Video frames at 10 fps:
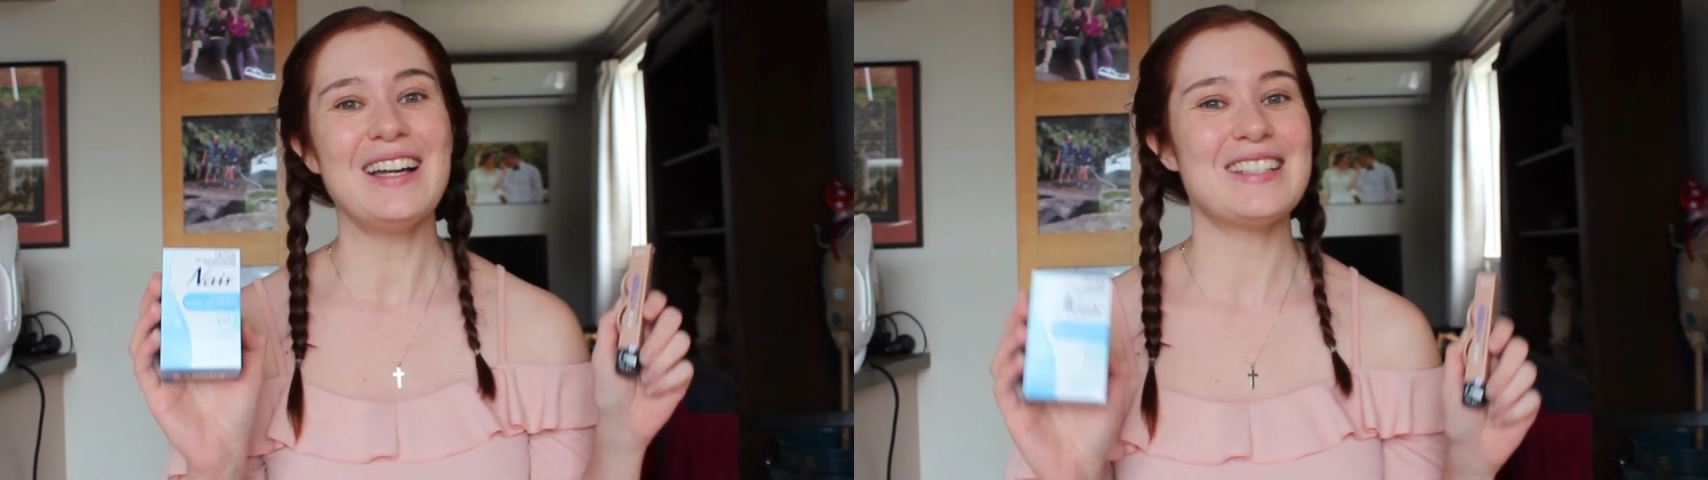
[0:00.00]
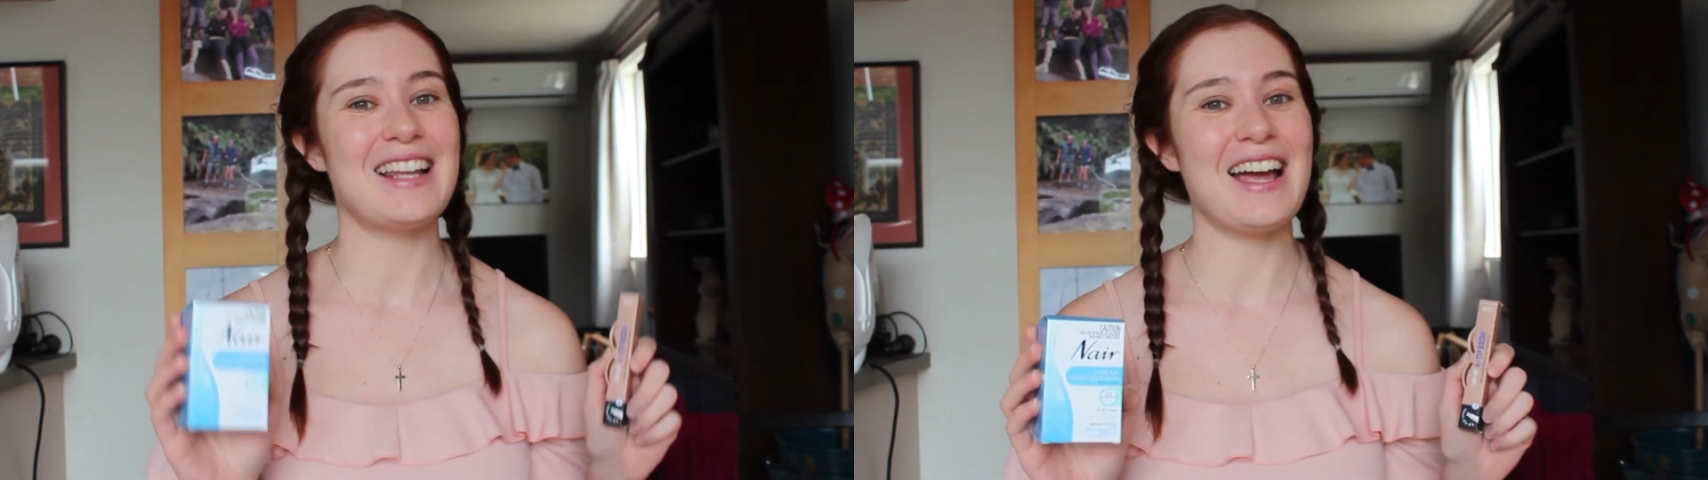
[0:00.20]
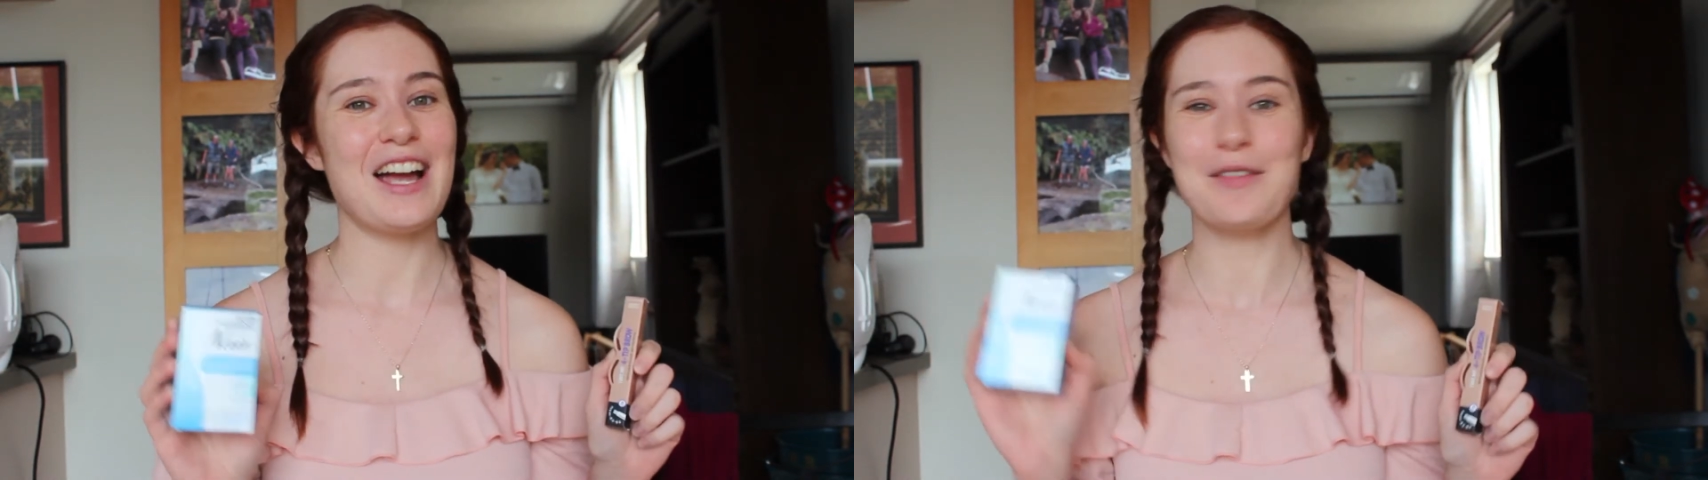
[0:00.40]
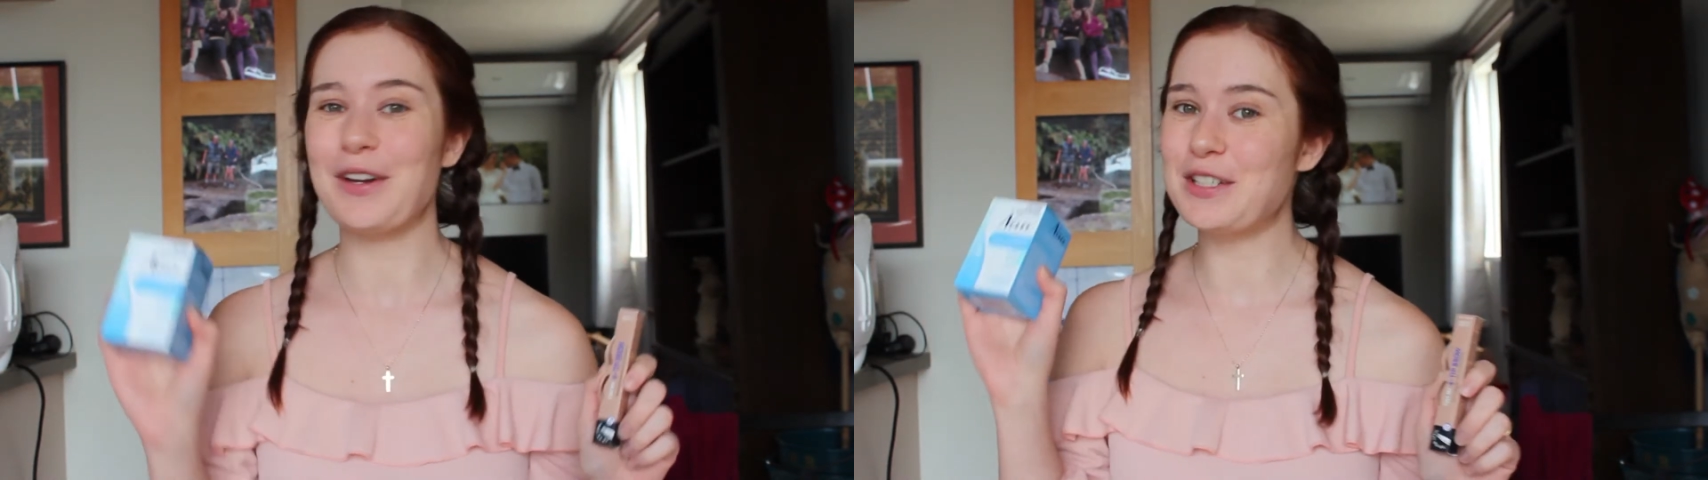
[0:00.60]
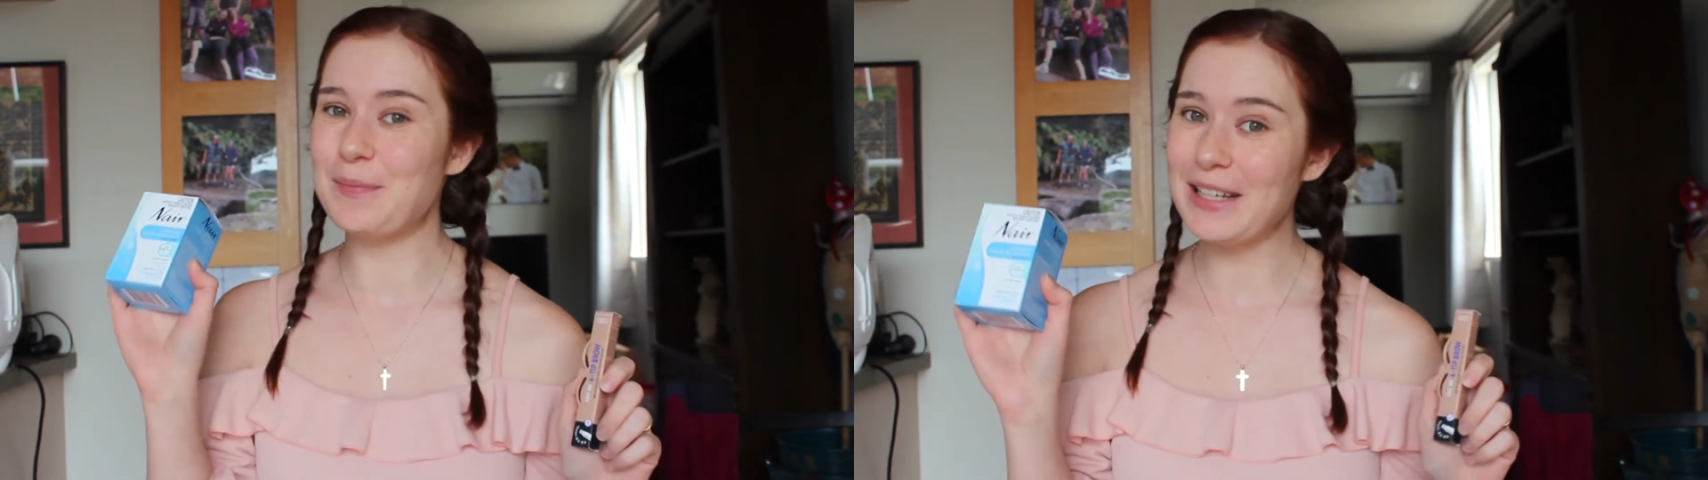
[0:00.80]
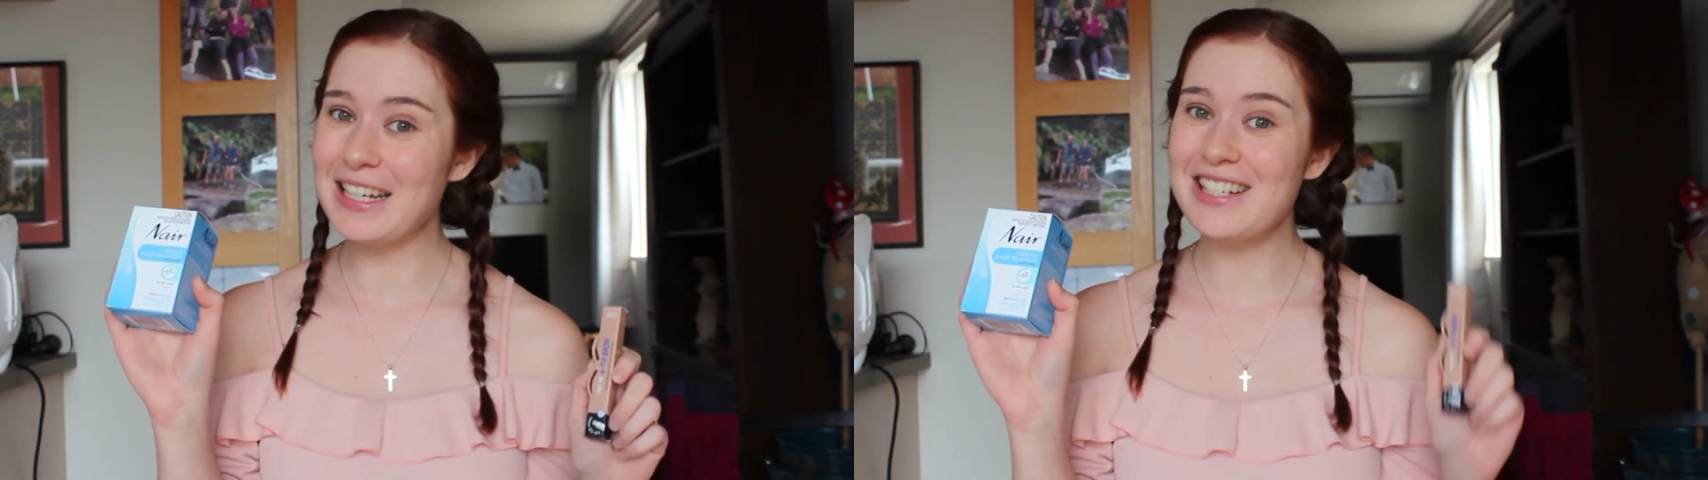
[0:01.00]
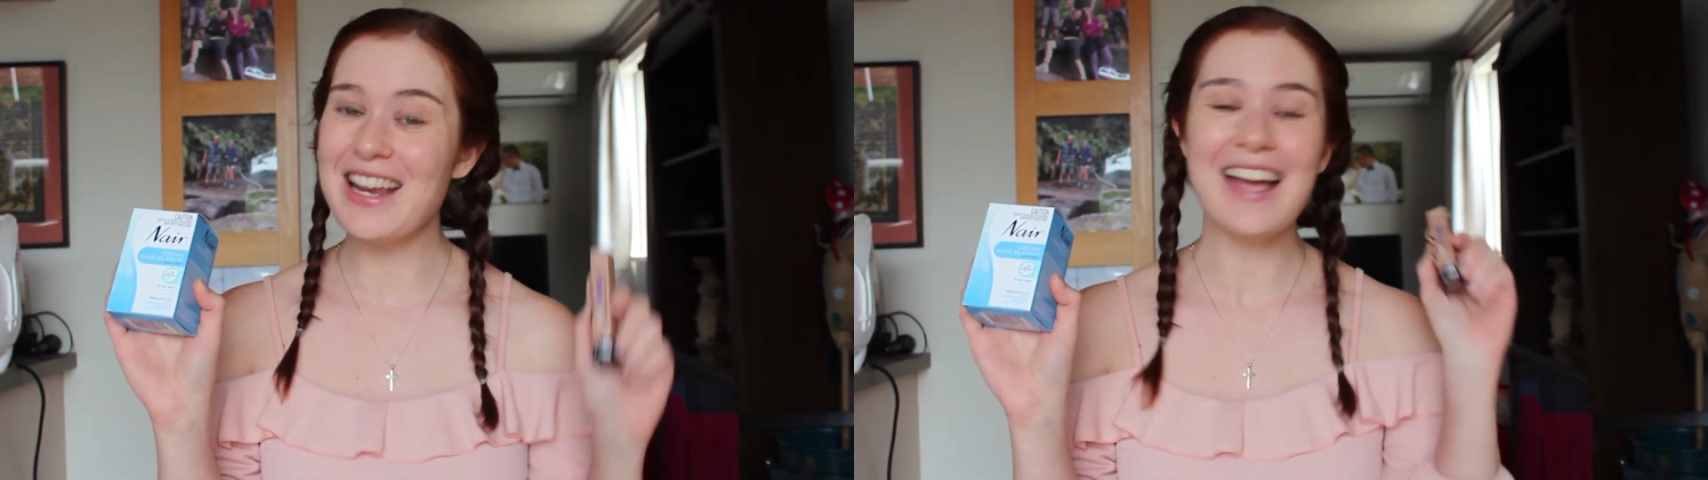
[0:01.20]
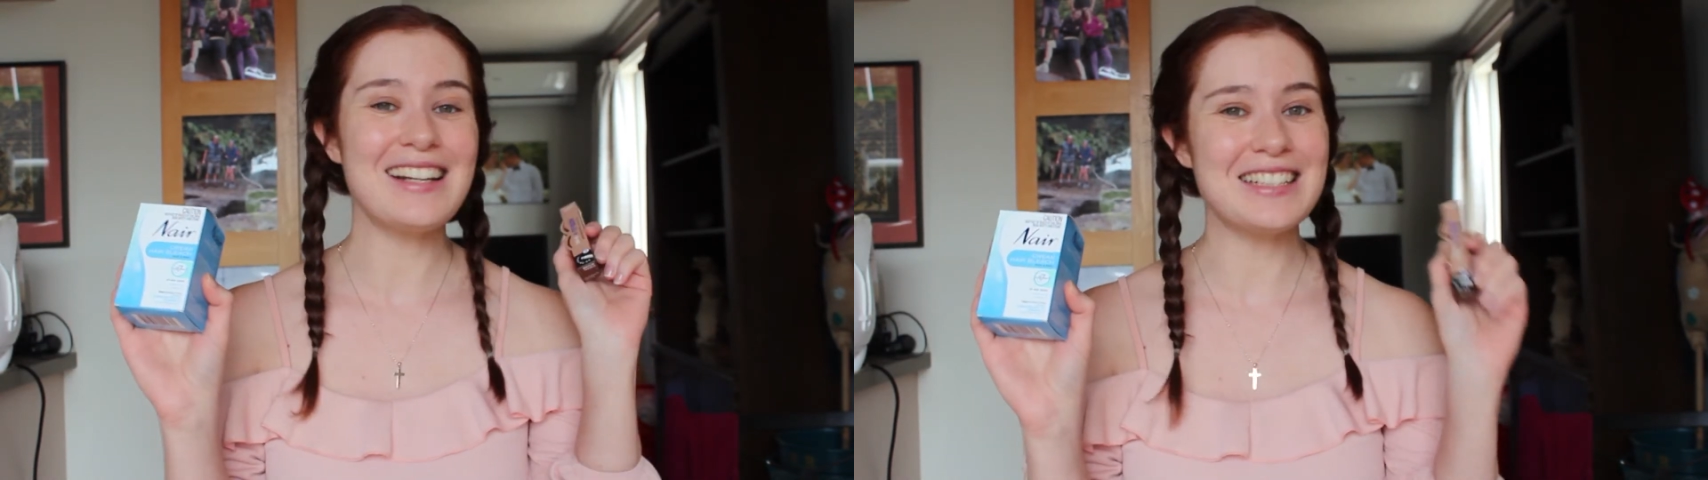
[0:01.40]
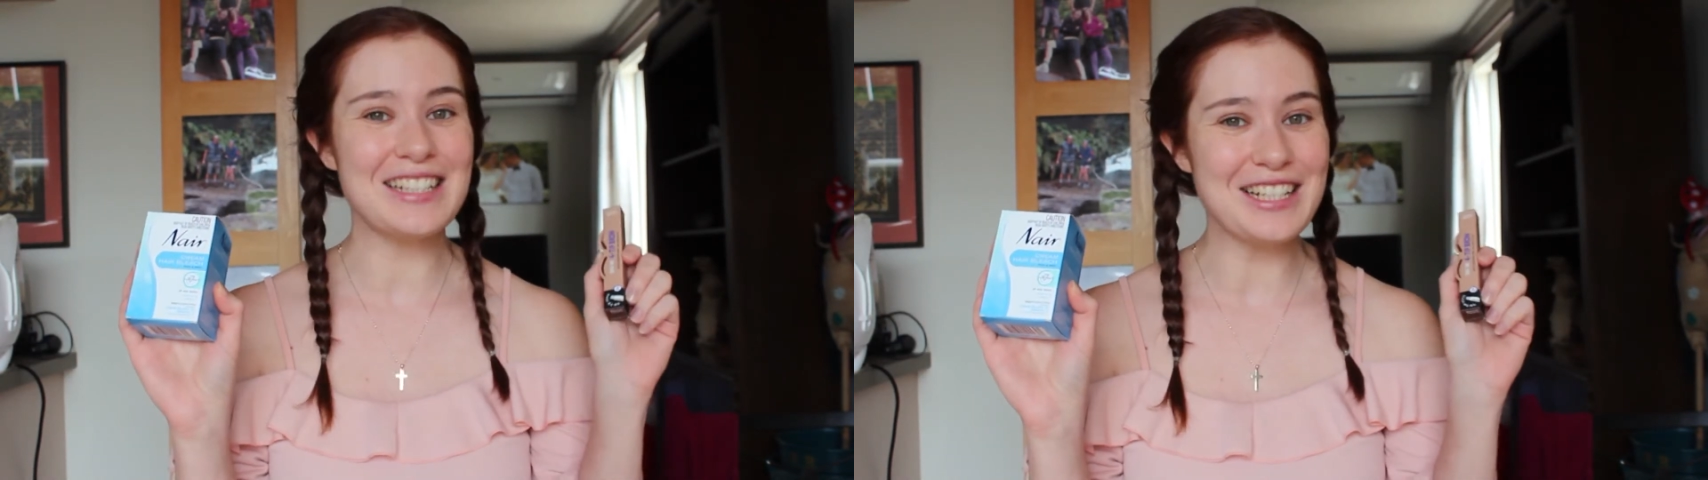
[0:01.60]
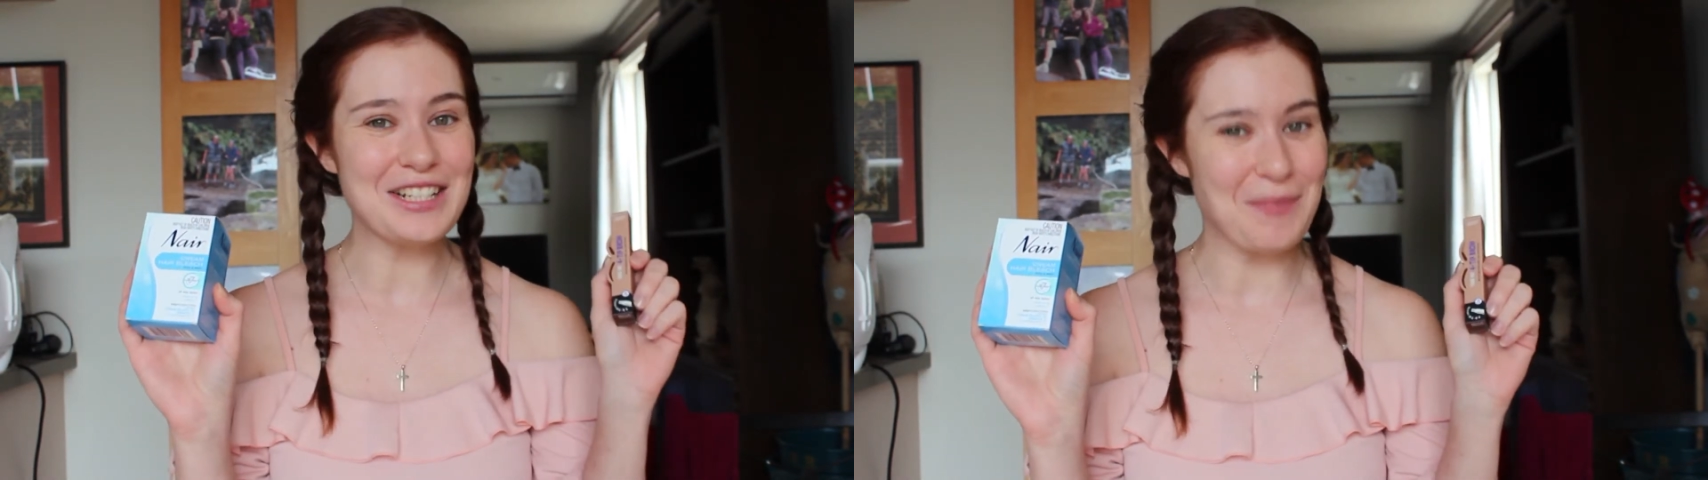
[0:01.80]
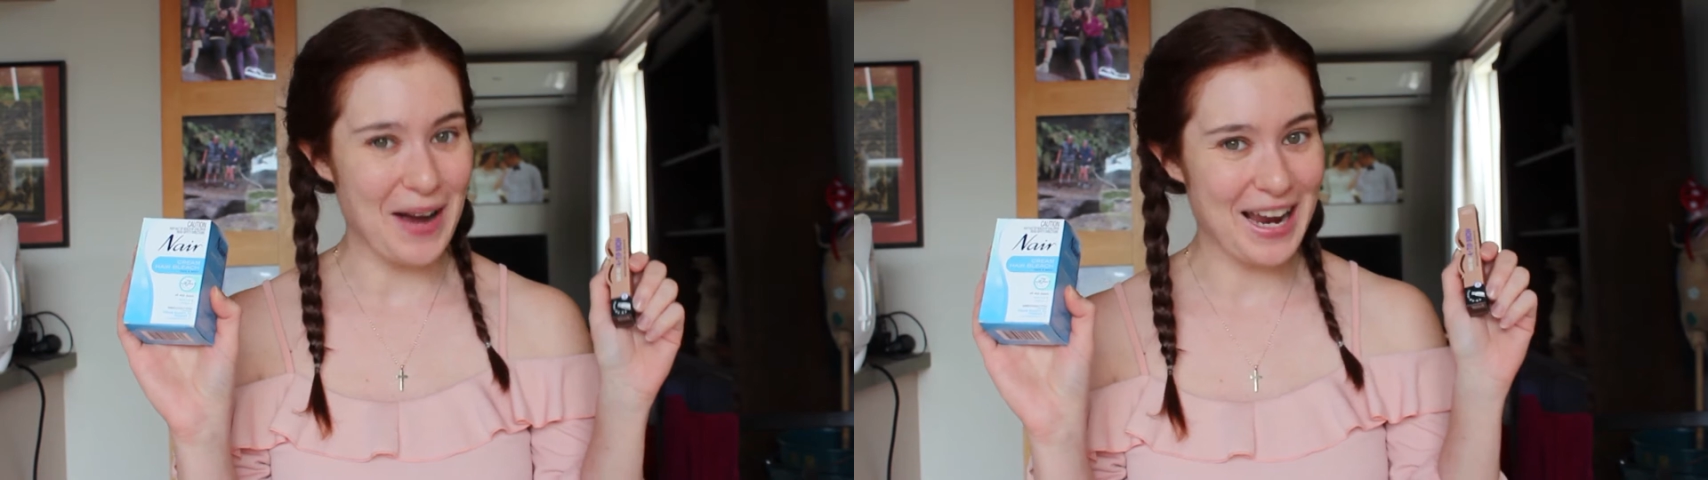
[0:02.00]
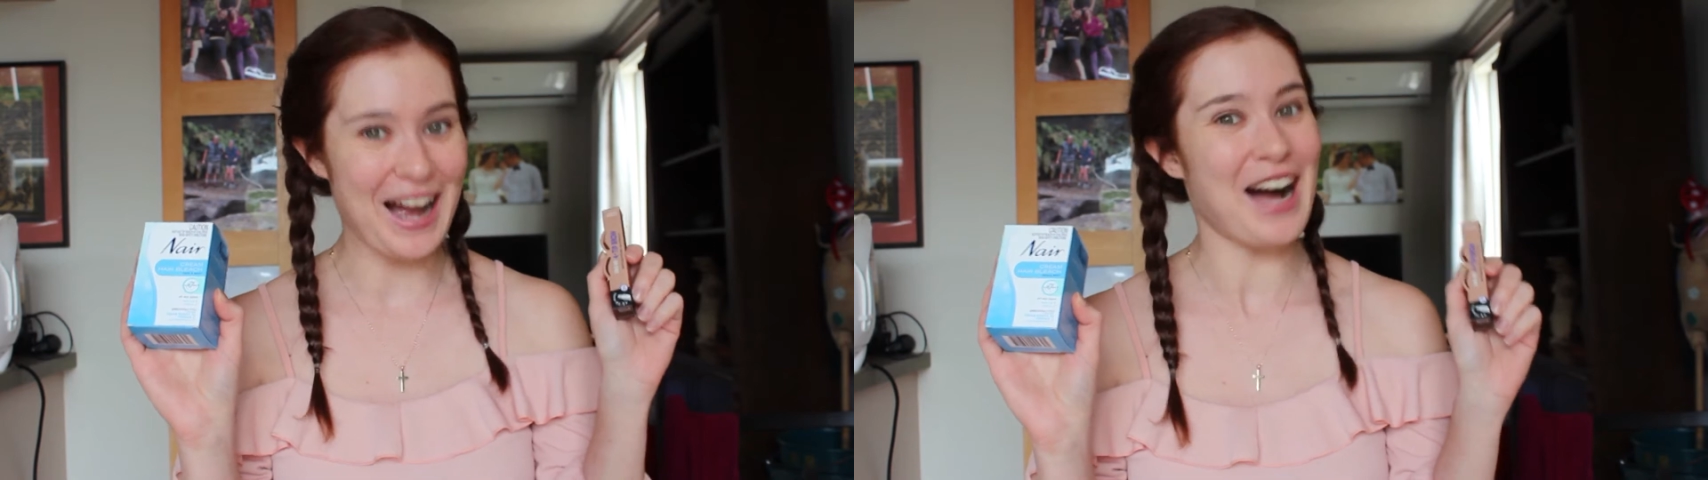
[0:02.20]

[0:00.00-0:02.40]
Today I'm going to bleach and tint my